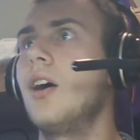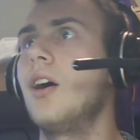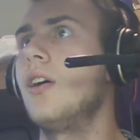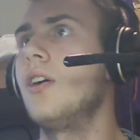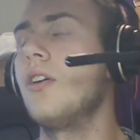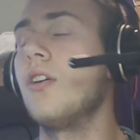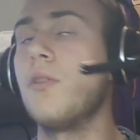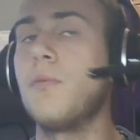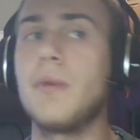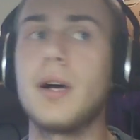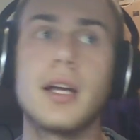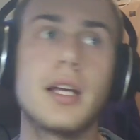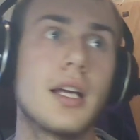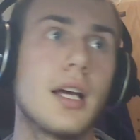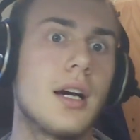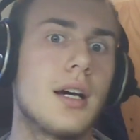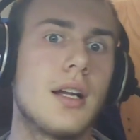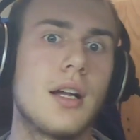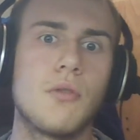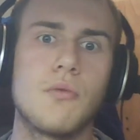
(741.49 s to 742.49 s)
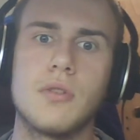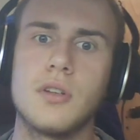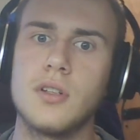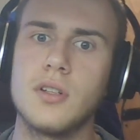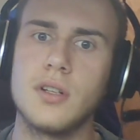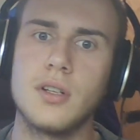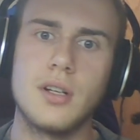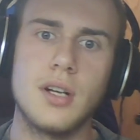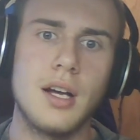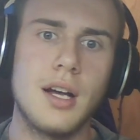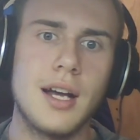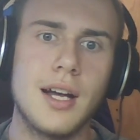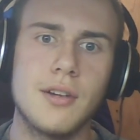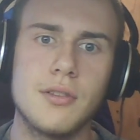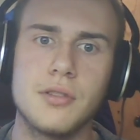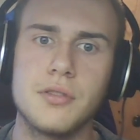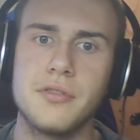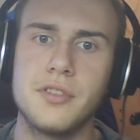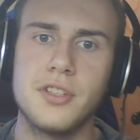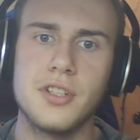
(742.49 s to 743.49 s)
Oh my god, I wanted a
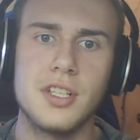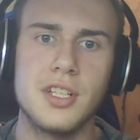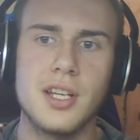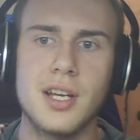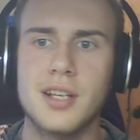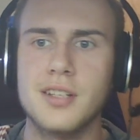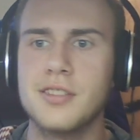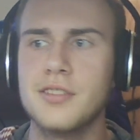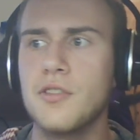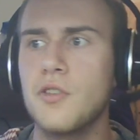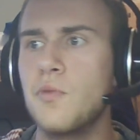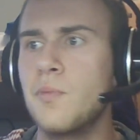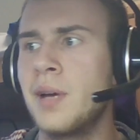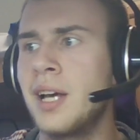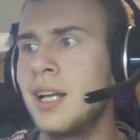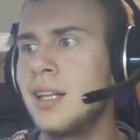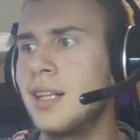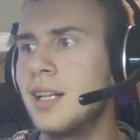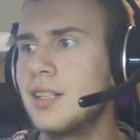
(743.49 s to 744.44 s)
Hawlucha EX so bad.